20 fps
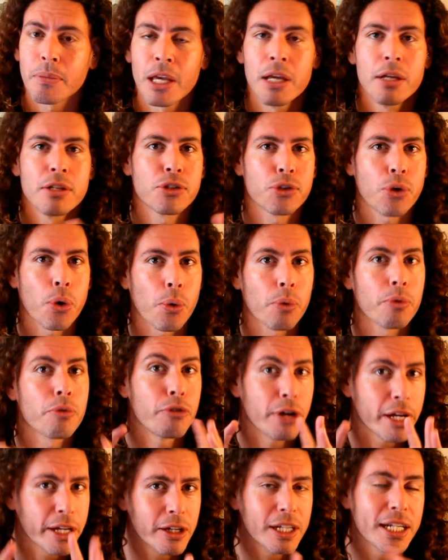So
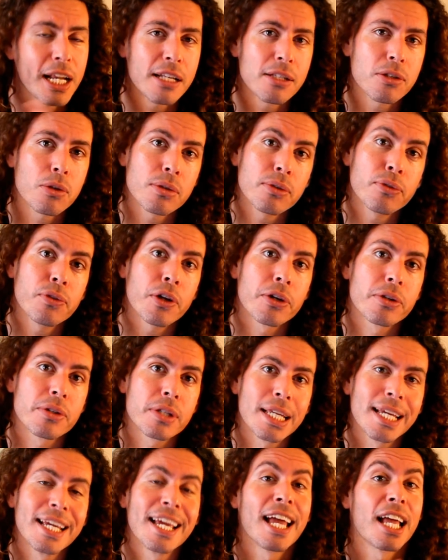recognize those fears
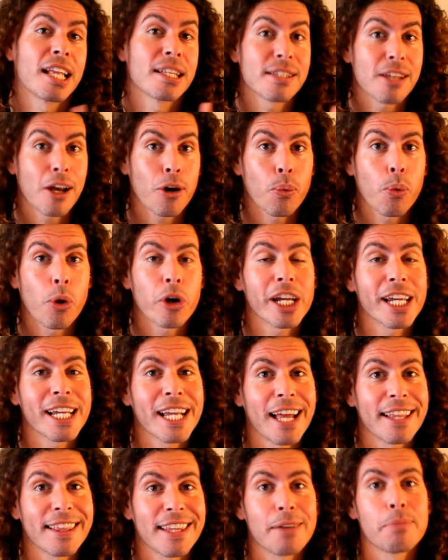and start working
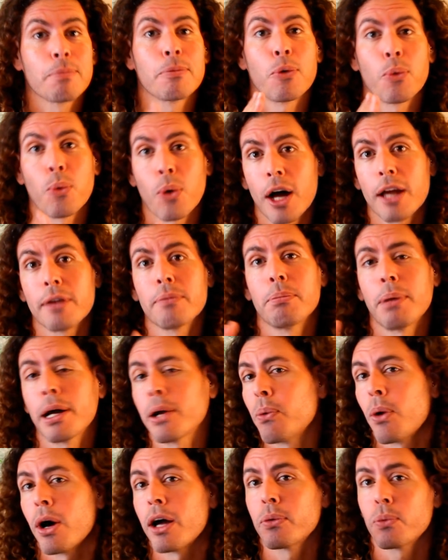on them one by
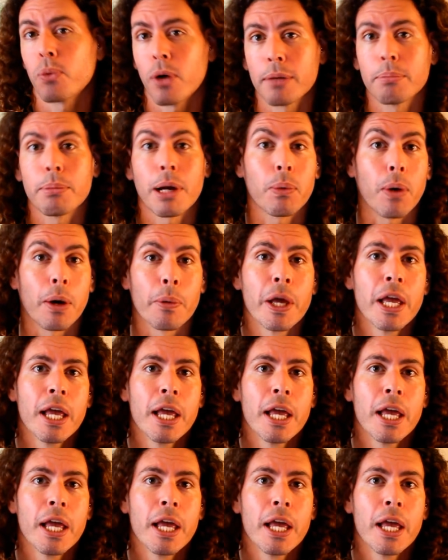one, one by one.